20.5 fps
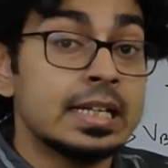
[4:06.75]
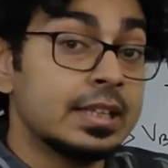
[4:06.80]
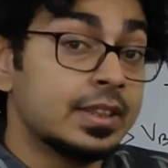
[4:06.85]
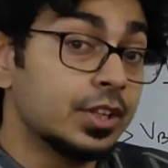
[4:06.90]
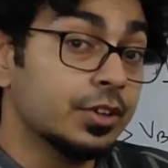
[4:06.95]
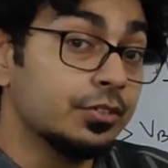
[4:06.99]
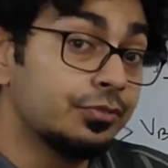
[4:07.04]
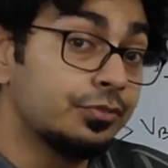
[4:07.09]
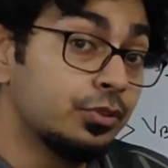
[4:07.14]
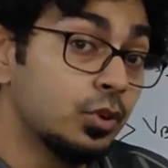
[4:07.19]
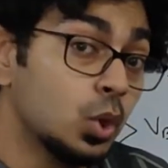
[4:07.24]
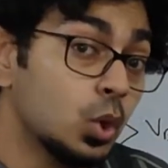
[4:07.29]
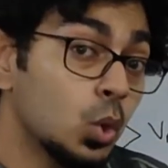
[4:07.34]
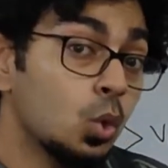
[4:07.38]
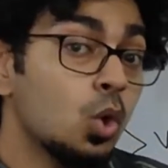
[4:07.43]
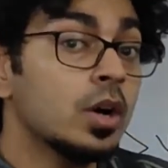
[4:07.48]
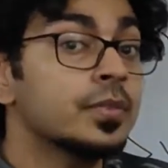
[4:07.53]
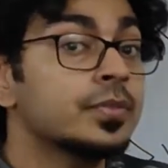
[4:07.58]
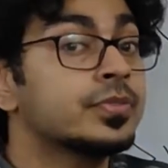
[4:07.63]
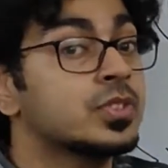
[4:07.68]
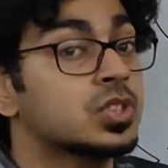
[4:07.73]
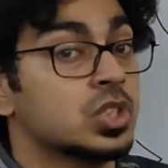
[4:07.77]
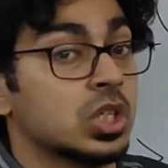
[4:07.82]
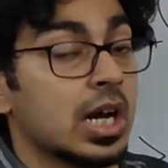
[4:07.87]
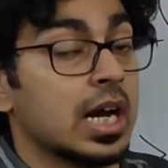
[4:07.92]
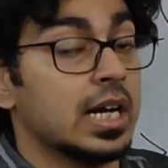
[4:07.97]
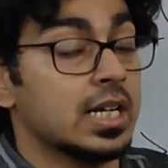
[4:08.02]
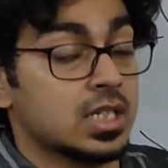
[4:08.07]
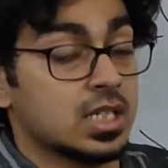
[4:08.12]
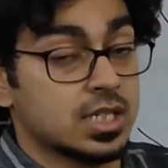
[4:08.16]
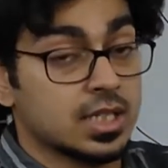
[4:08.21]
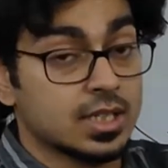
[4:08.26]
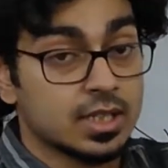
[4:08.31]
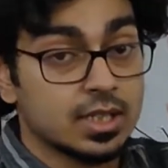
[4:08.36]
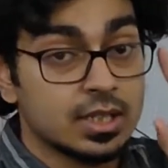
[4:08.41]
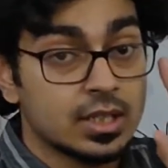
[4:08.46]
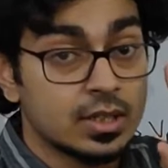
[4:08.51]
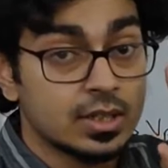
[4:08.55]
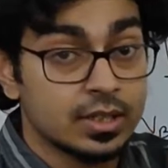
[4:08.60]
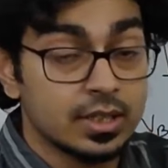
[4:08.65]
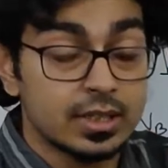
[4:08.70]
The flow of charge
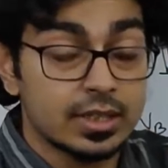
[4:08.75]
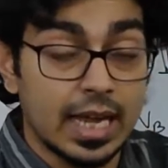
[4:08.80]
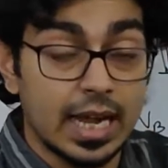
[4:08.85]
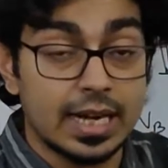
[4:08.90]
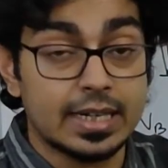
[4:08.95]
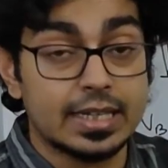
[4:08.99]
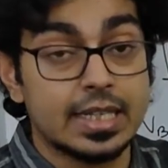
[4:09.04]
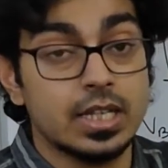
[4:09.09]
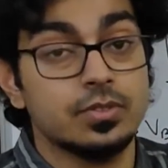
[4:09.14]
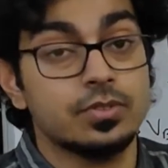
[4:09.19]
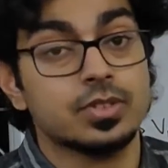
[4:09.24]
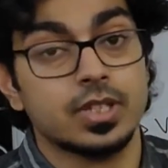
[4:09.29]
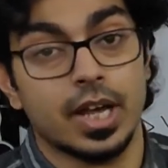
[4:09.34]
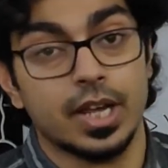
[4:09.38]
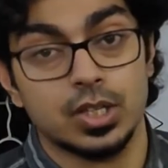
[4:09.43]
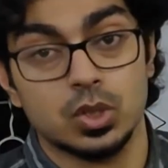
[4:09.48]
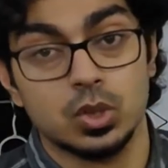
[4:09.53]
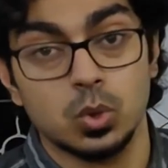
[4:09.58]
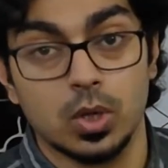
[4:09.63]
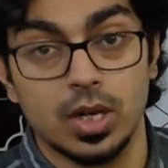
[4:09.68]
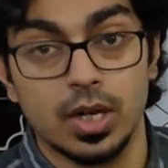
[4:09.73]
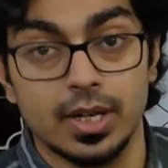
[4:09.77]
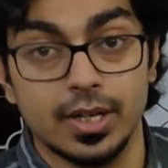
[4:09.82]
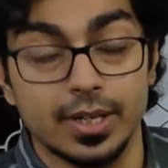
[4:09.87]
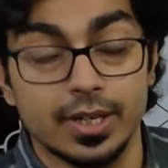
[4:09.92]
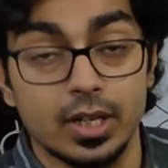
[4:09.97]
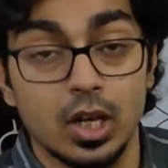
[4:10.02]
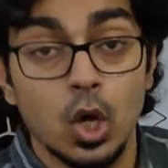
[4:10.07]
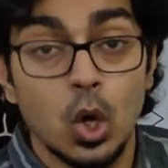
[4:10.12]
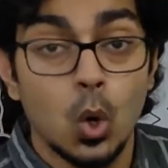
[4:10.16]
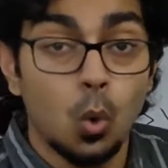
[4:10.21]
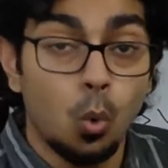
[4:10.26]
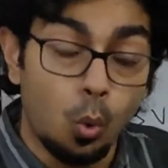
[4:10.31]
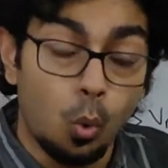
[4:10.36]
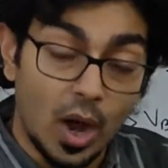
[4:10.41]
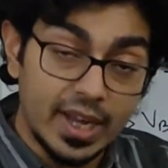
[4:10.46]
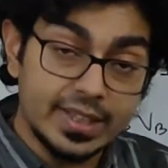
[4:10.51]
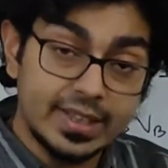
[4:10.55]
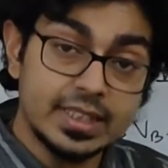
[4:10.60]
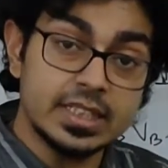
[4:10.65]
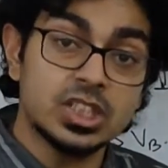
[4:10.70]
that gives rise to current.
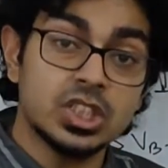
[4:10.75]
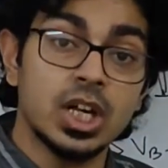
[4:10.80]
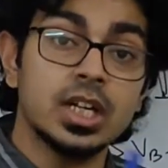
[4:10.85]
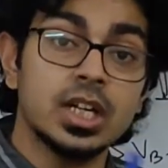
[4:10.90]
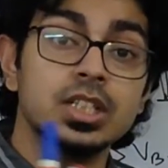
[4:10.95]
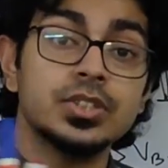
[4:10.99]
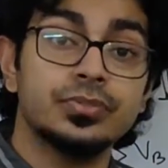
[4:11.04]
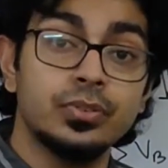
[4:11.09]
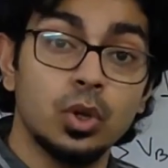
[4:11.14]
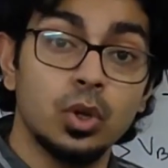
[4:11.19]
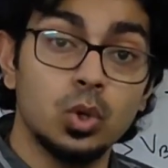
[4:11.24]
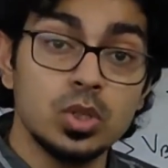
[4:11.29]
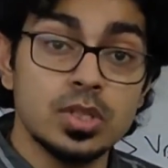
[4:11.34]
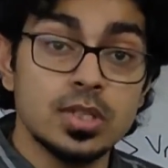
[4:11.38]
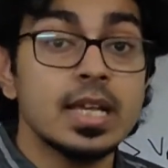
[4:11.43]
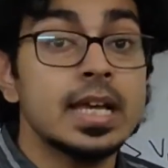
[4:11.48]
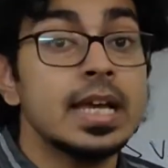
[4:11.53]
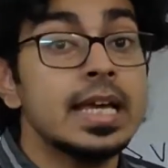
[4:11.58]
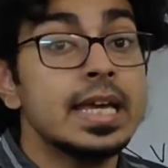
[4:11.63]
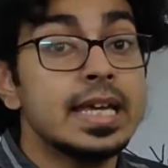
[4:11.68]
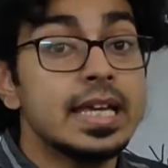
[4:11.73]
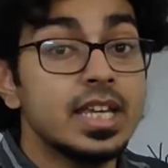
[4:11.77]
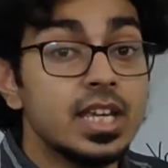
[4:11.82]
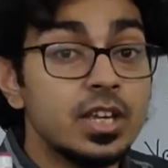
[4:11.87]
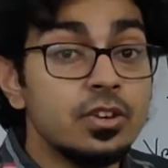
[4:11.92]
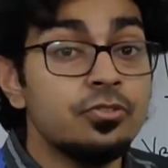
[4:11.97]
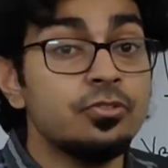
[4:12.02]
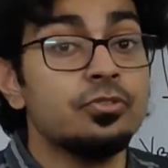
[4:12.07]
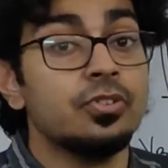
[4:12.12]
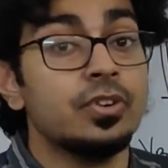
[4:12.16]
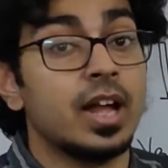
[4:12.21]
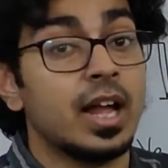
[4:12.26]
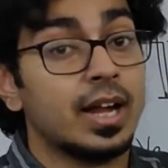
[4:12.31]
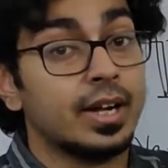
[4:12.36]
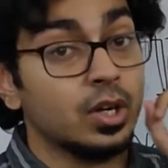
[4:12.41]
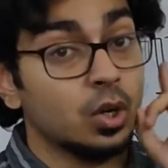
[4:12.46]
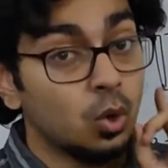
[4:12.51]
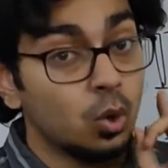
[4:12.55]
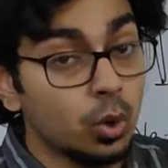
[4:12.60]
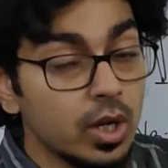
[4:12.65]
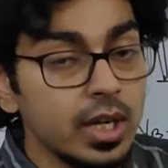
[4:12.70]
Why the charge flows? If
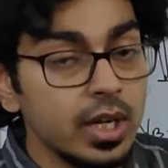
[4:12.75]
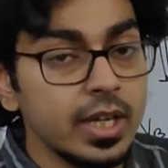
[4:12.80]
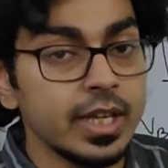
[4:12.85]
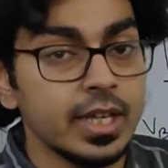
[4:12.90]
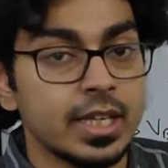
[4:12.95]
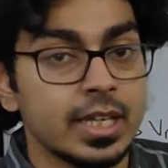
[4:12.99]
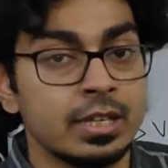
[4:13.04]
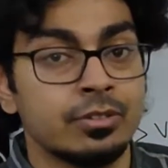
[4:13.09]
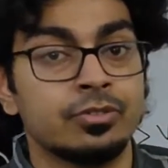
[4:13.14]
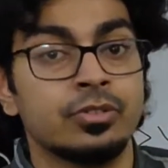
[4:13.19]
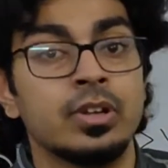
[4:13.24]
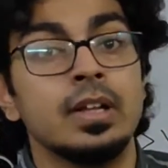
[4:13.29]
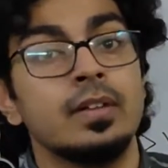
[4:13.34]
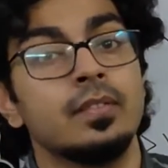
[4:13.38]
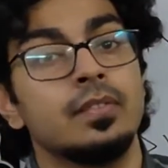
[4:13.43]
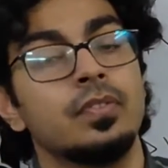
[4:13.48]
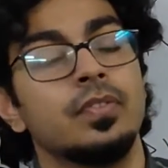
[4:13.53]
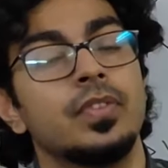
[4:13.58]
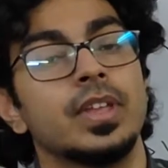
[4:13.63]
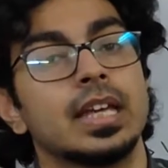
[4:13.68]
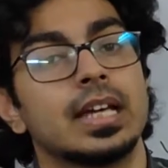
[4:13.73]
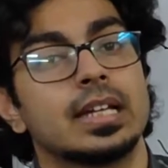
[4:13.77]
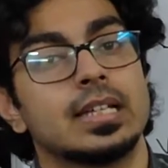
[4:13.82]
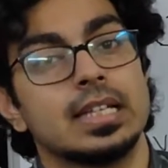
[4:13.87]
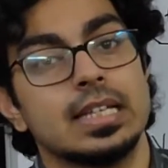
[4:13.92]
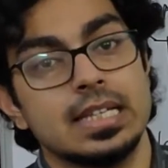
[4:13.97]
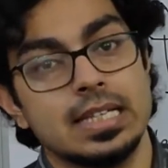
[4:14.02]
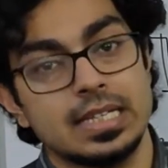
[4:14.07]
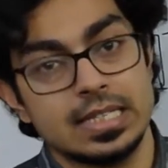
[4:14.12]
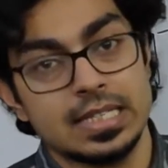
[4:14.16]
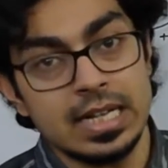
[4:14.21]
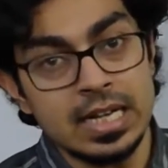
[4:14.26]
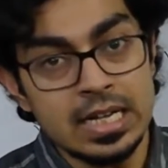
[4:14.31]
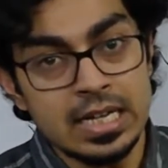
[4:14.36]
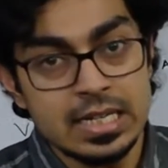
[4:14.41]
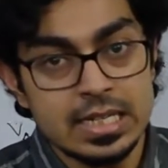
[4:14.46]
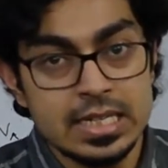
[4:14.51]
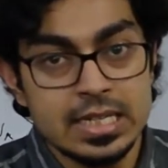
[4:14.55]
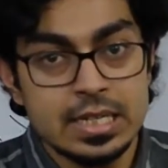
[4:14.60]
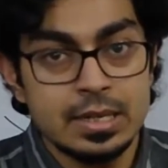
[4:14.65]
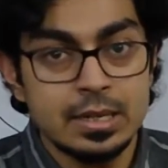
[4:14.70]
and only if there is
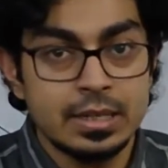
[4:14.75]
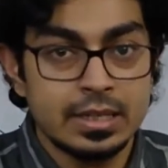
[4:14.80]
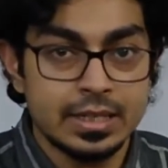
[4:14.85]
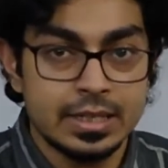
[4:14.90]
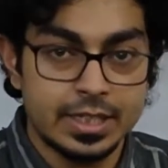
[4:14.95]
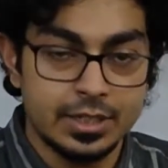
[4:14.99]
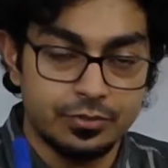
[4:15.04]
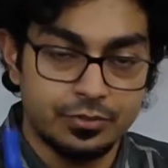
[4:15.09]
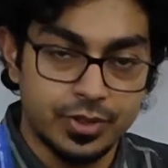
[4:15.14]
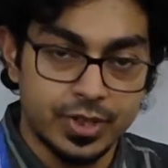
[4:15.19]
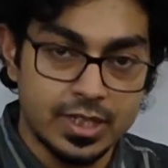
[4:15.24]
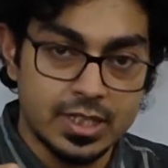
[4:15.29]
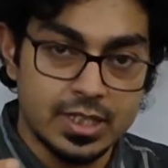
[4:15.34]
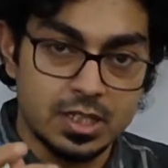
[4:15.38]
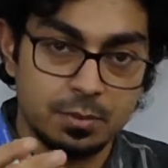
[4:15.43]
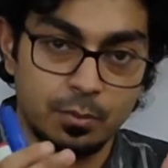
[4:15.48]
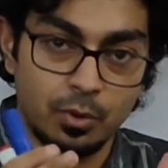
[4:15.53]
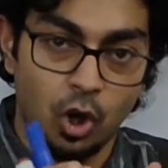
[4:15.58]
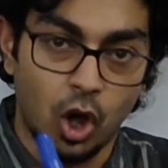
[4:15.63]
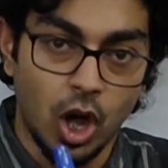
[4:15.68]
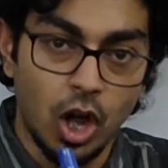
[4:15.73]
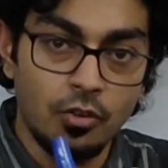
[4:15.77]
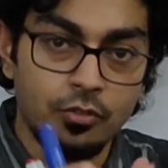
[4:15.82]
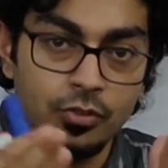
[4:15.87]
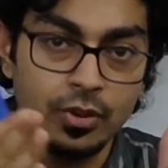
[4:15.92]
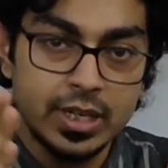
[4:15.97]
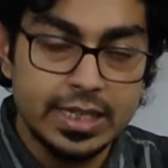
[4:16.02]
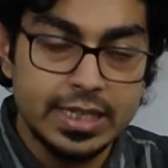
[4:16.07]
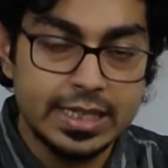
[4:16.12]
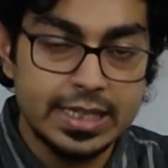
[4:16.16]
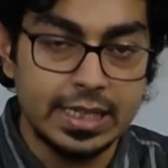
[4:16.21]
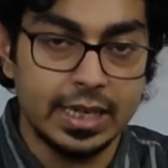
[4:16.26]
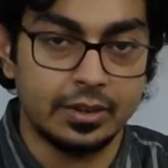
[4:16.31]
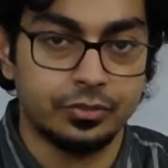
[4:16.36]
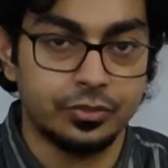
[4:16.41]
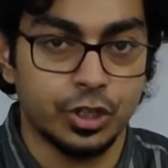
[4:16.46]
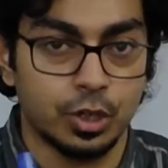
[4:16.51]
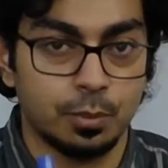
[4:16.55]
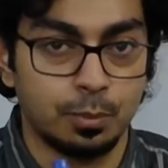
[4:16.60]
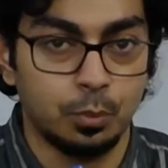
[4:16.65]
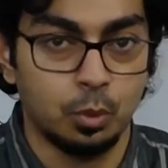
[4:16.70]
a difference of
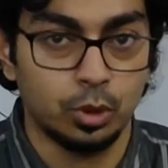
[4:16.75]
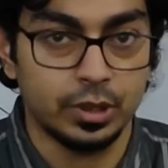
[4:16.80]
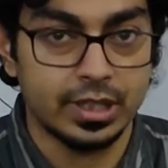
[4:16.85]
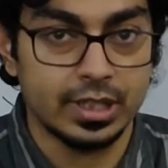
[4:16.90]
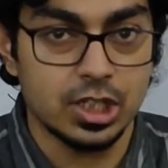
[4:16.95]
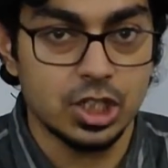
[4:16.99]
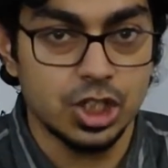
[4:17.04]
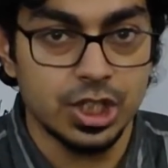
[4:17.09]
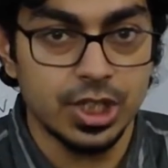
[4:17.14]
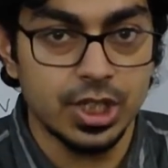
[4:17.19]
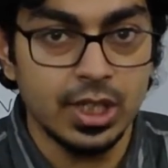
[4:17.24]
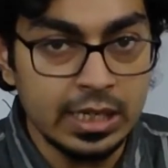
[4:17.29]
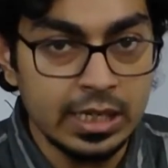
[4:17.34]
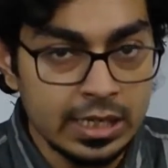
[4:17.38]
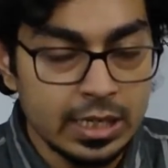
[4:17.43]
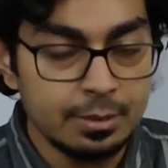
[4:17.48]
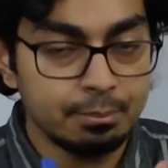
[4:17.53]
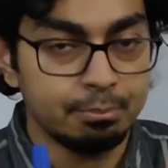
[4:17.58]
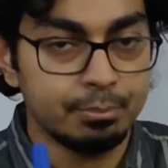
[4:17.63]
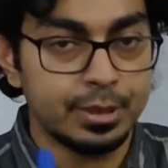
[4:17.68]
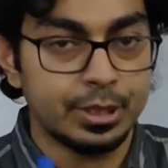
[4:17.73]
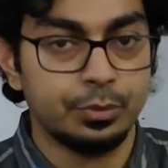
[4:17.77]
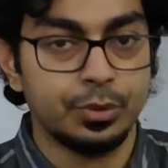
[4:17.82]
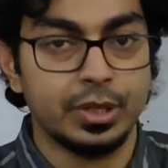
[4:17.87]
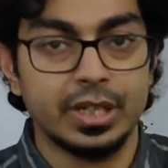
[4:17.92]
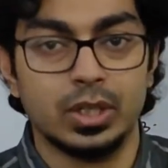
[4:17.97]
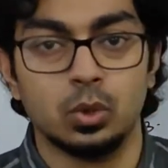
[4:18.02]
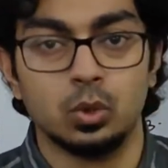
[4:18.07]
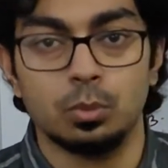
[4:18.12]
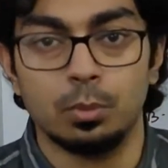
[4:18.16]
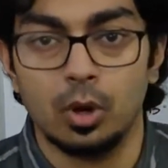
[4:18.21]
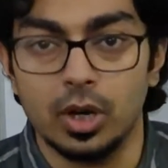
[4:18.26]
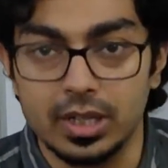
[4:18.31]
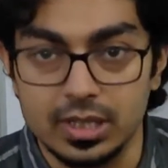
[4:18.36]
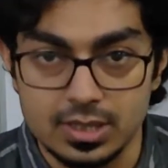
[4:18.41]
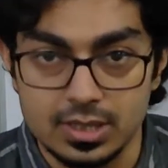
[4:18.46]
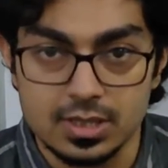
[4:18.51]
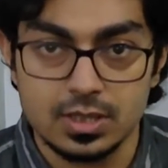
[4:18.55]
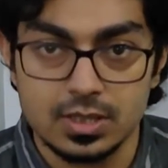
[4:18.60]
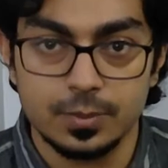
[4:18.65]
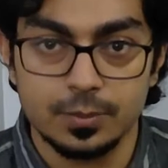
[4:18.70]
electric potential between two
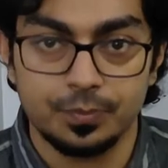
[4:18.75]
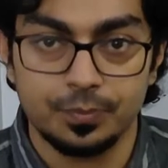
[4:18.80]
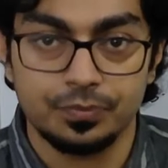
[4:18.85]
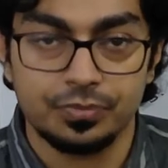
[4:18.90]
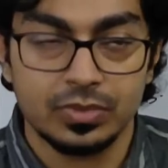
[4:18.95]
bodies.